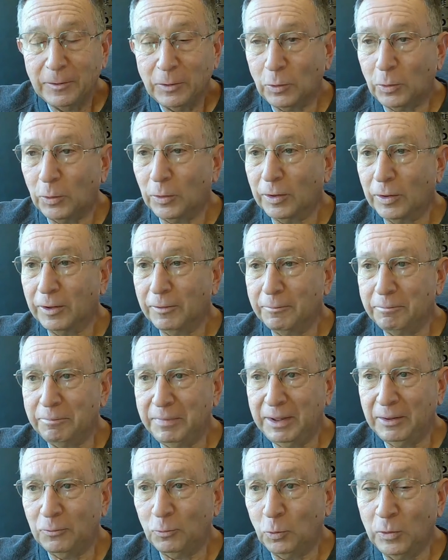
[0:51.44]
or
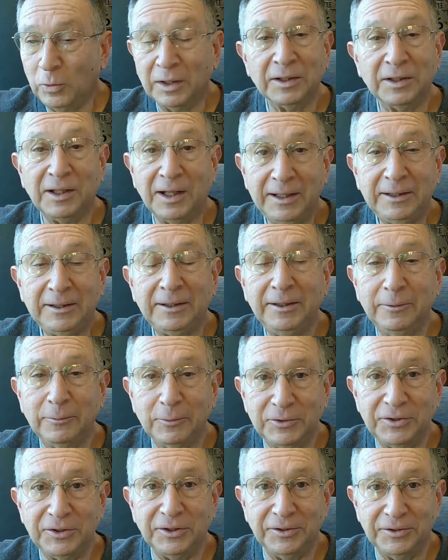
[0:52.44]
will likely
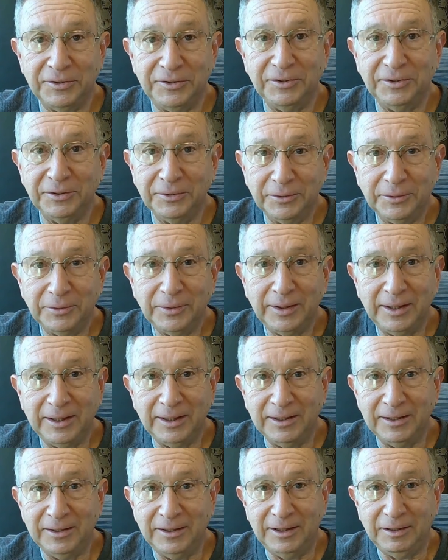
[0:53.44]
return to
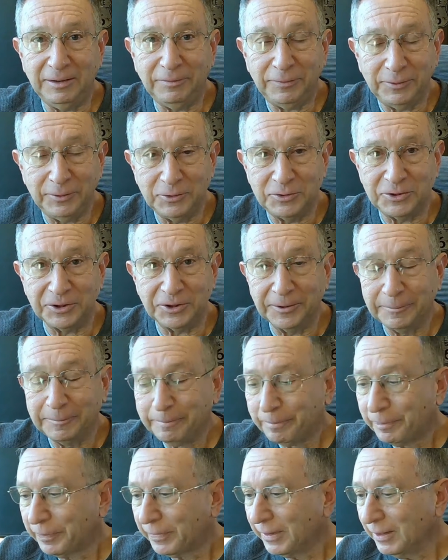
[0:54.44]
in the future,
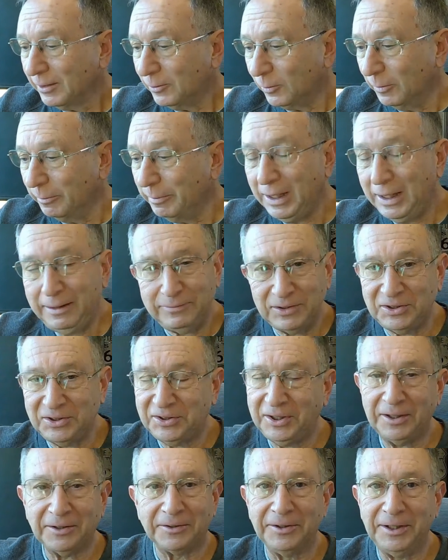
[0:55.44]
or may even
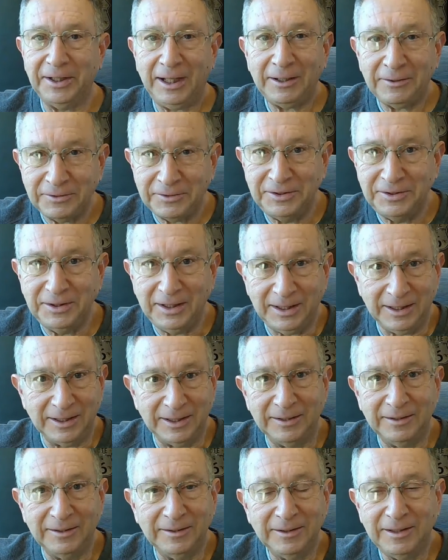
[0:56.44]
settle down
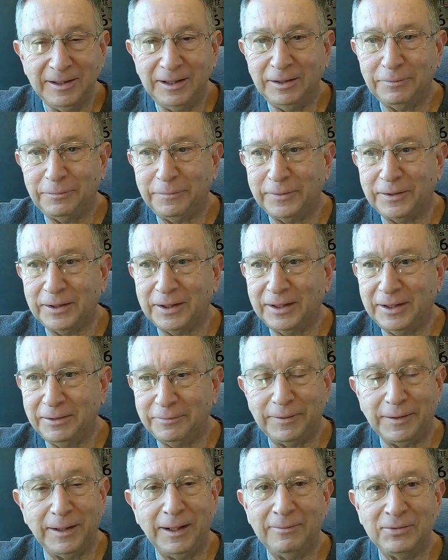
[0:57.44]
in if
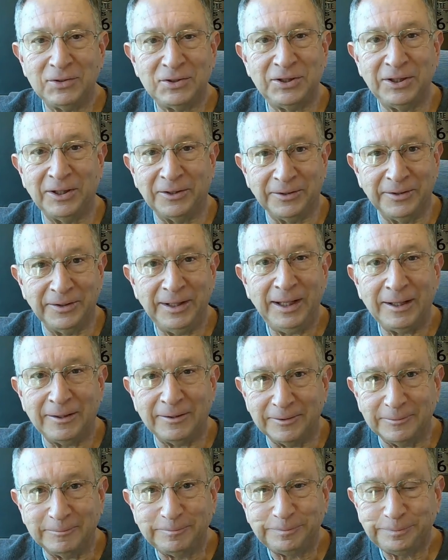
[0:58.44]
I ever settle
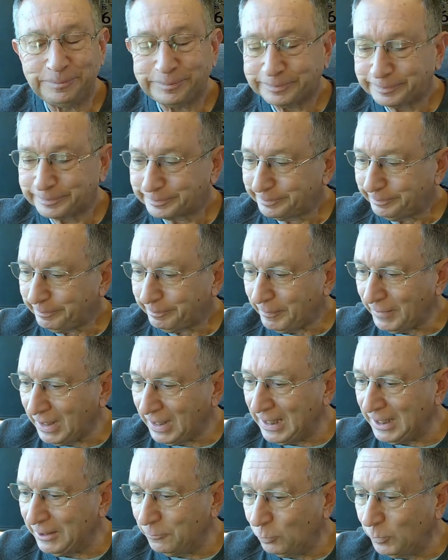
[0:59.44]
down.
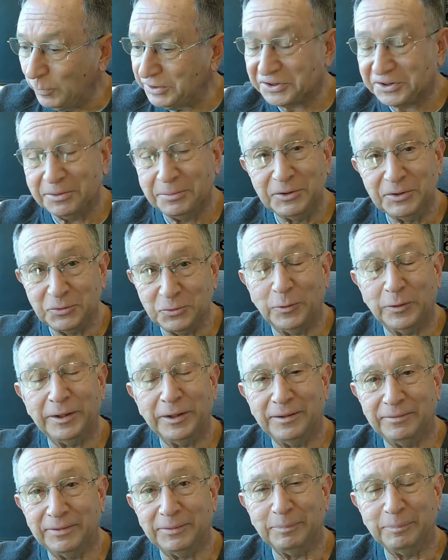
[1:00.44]
And Wisdom is
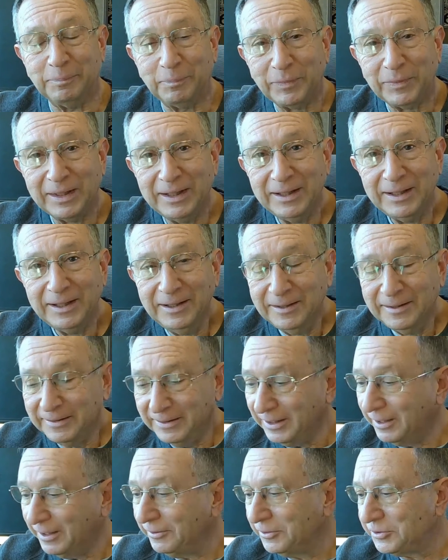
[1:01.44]
one of them.
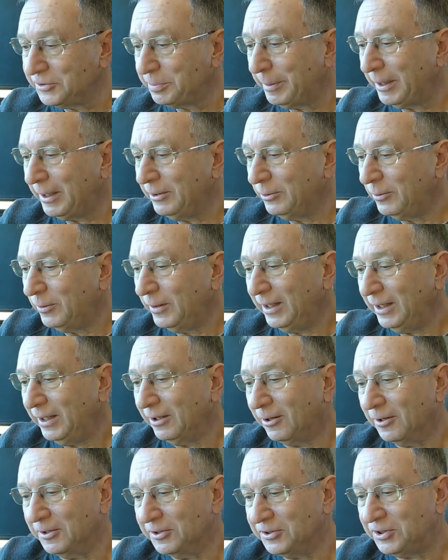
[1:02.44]
The others, by the way,
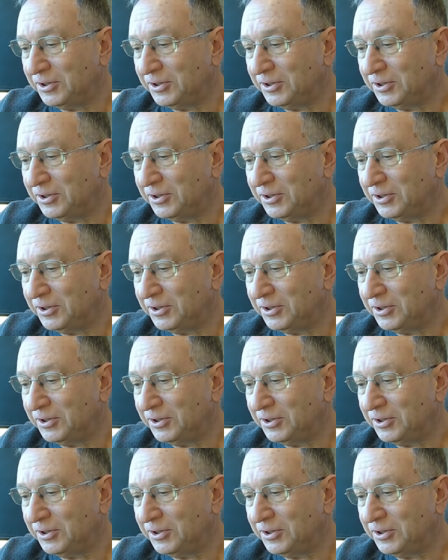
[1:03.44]
are